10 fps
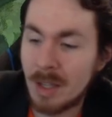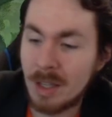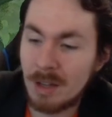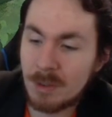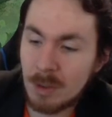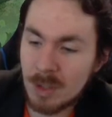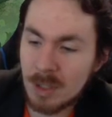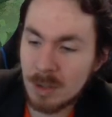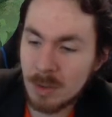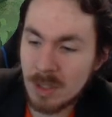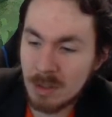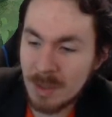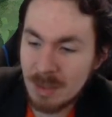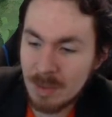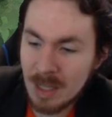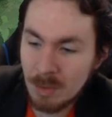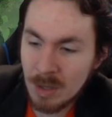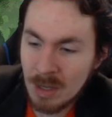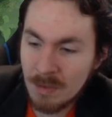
of course, there's always going to be some kind of weird